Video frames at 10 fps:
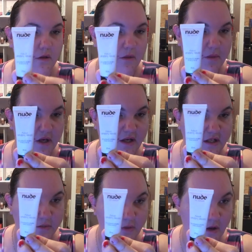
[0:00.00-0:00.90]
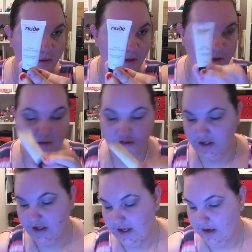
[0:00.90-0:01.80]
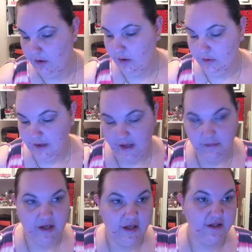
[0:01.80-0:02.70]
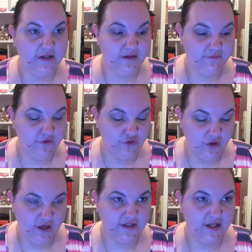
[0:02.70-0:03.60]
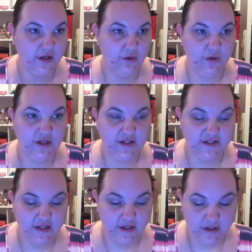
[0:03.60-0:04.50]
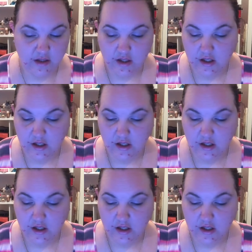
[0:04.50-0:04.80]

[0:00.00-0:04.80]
Nude by Nature primer, so you can get a whole heap. You can get for dry skin, oily skin.